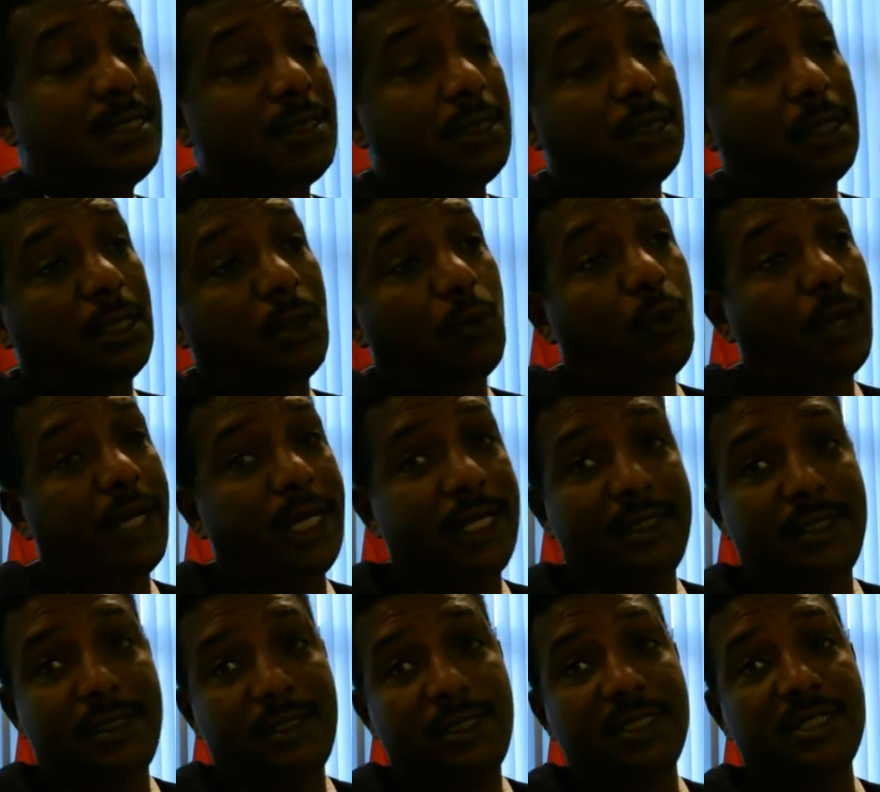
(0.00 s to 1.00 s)
in a way a
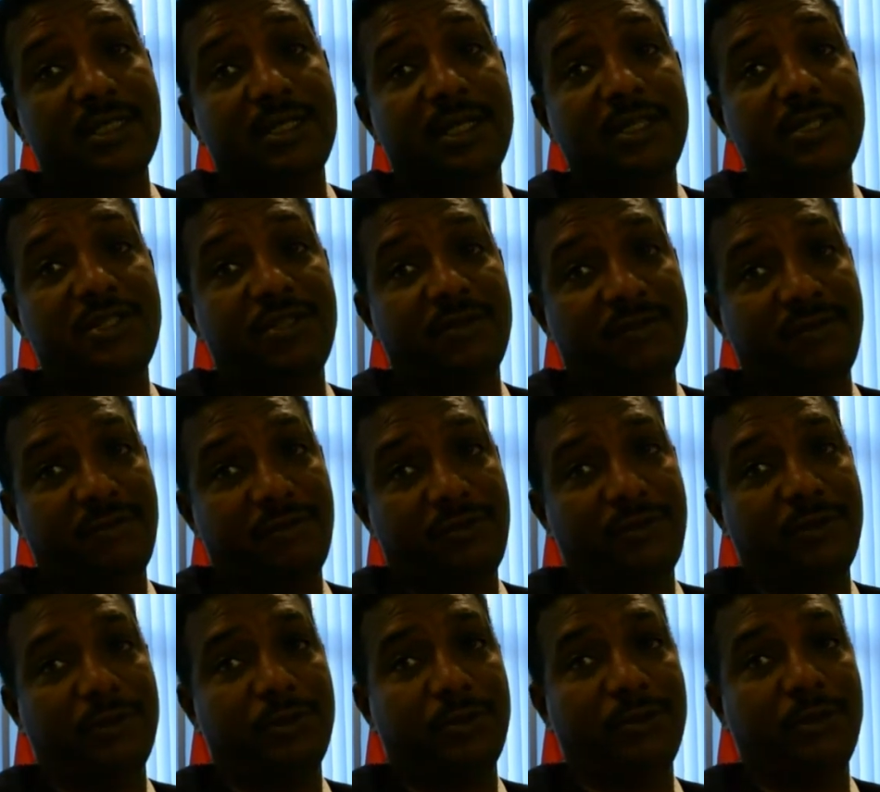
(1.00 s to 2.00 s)
disincentive to
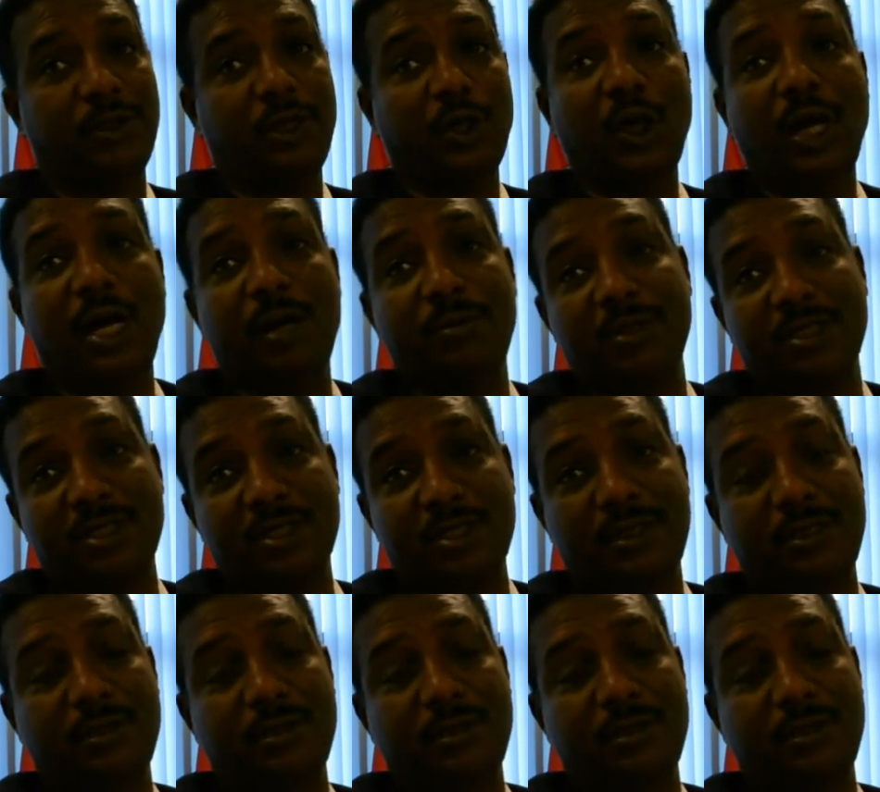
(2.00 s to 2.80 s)
newcomers,